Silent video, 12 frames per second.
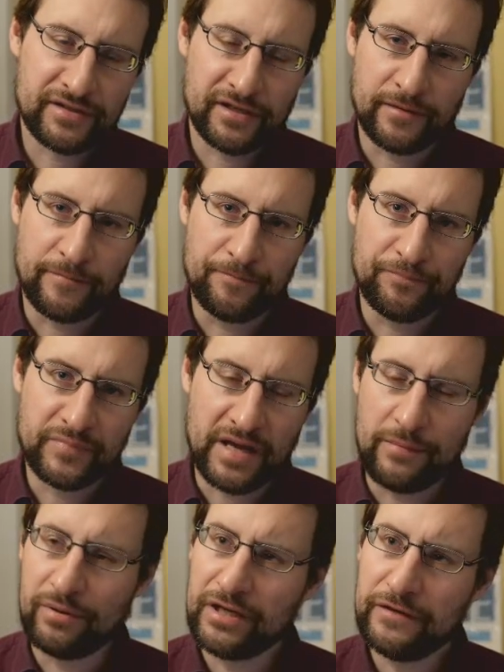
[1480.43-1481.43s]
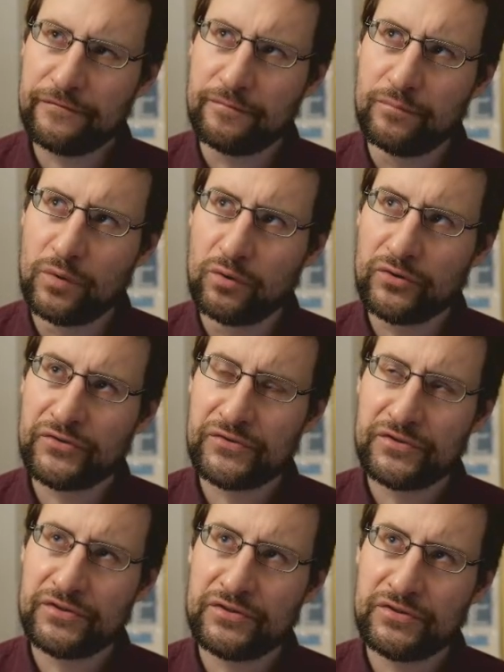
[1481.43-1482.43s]
I believe
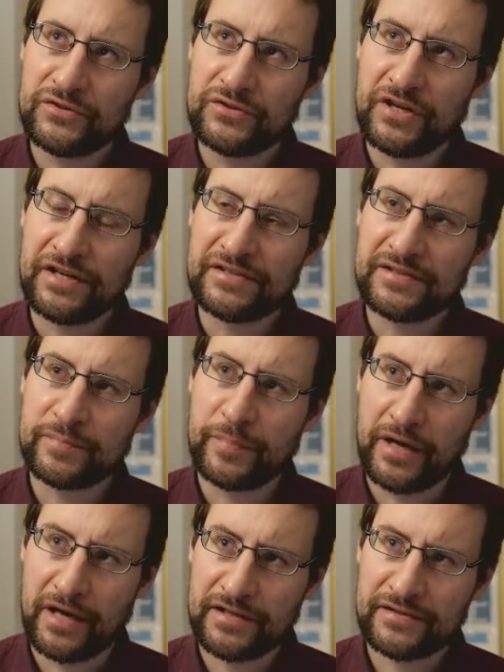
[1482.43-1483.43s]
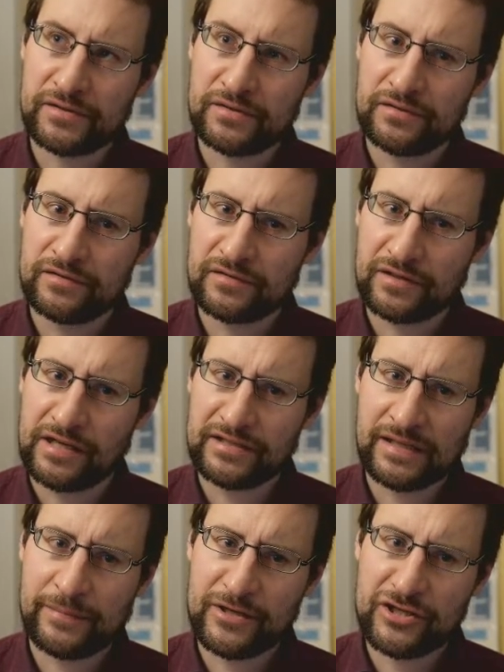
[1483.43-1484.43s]
most tests passed, the last
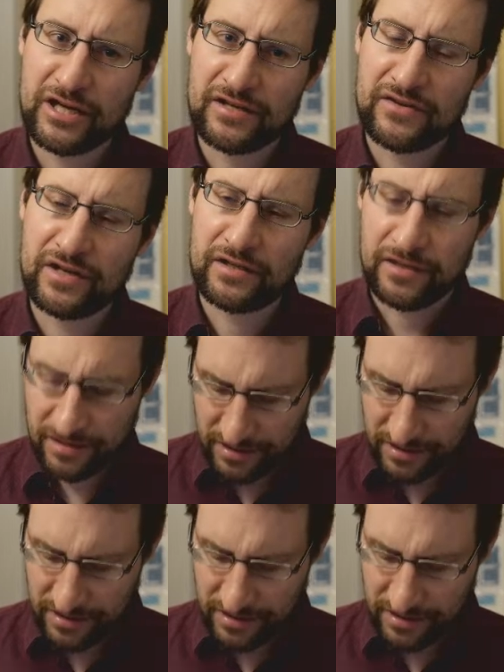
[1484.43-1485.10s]
time I checked that,